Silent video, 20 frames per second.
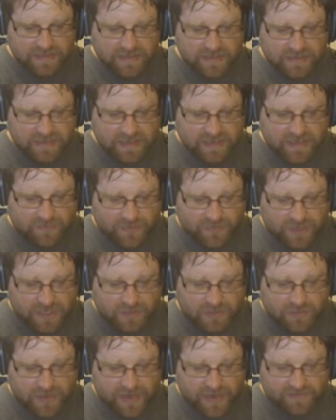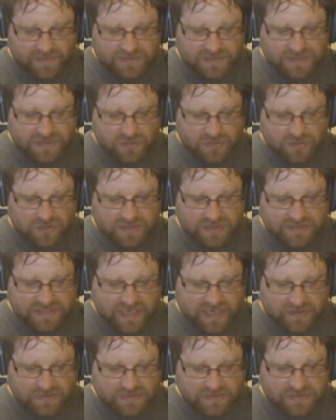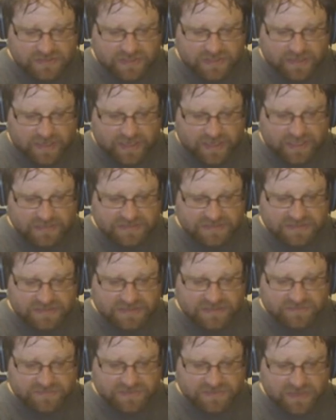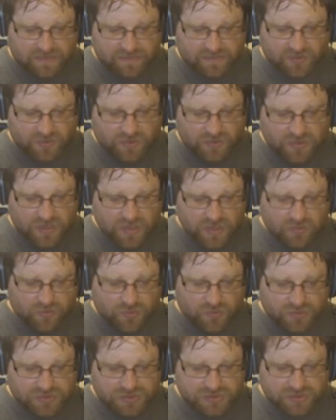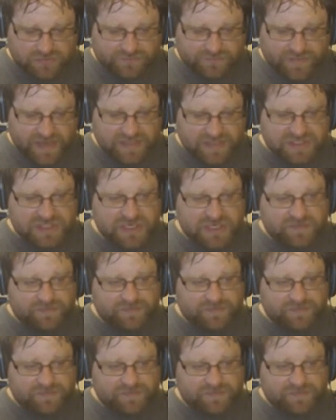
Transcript: And when a rival school is out to cause some trouble, will true friendship